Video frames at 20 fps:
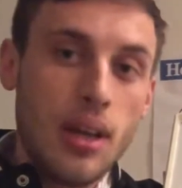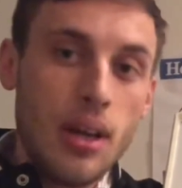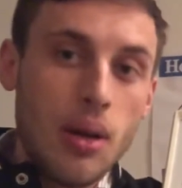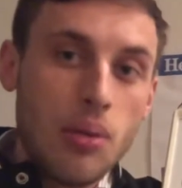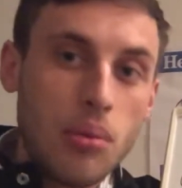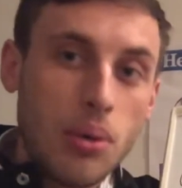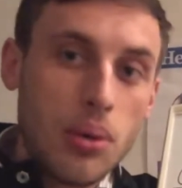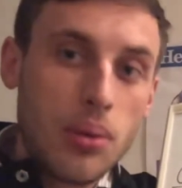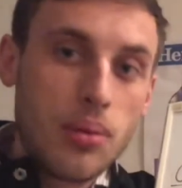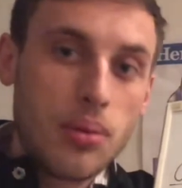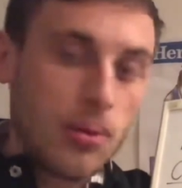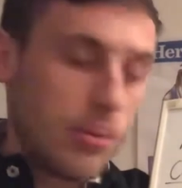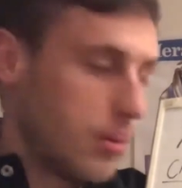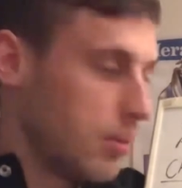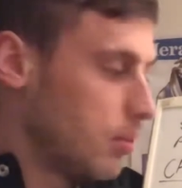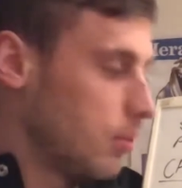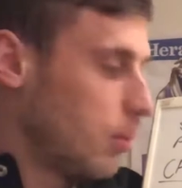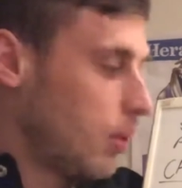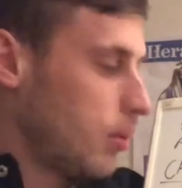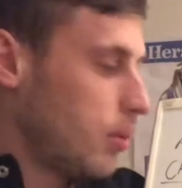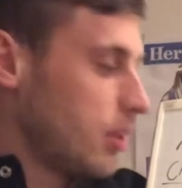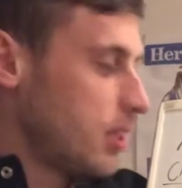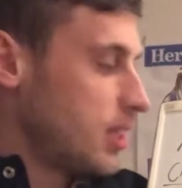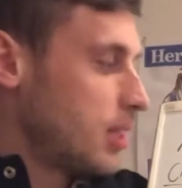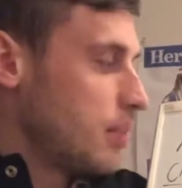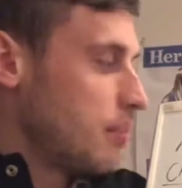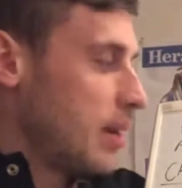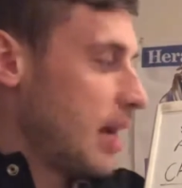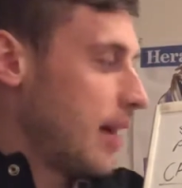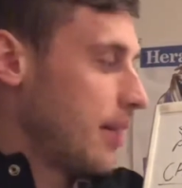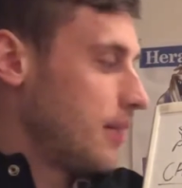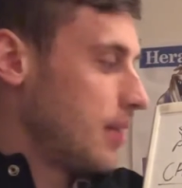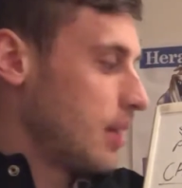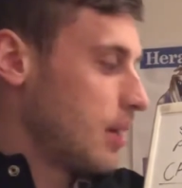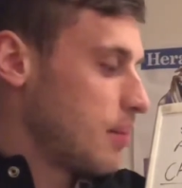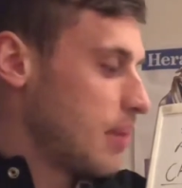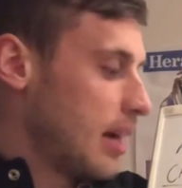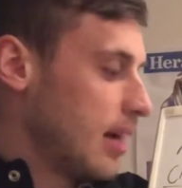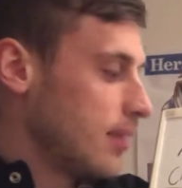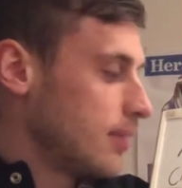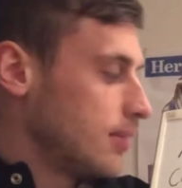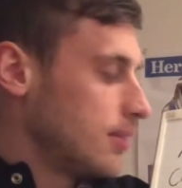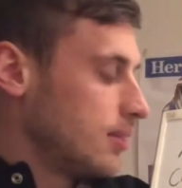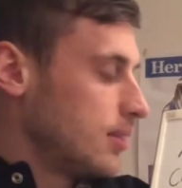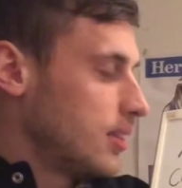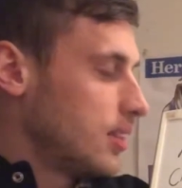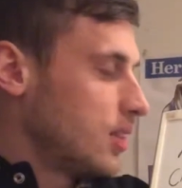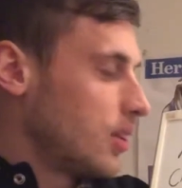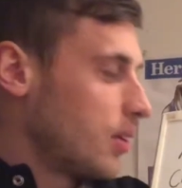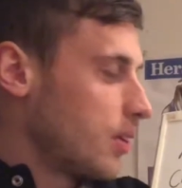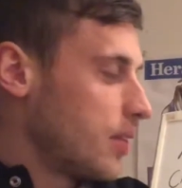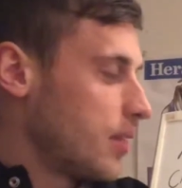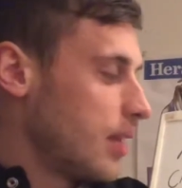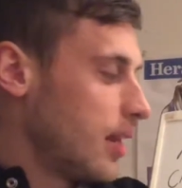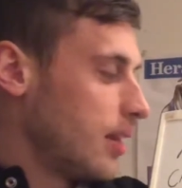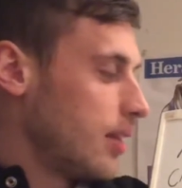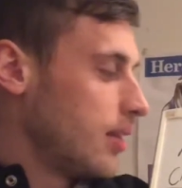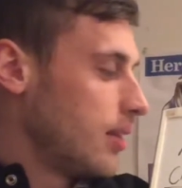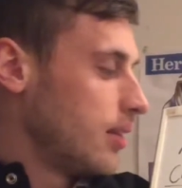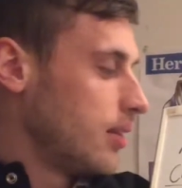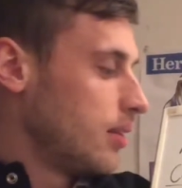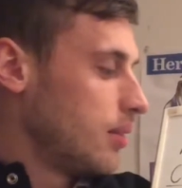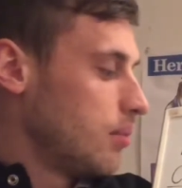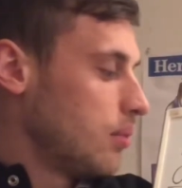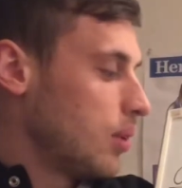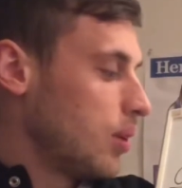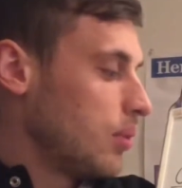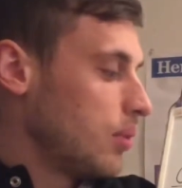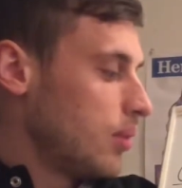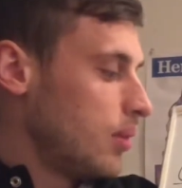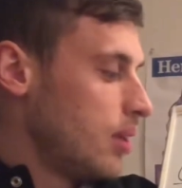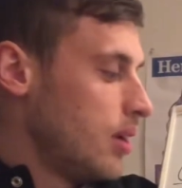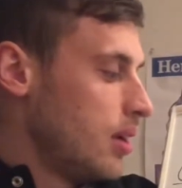Well, what's the bad thing about stock then? Well,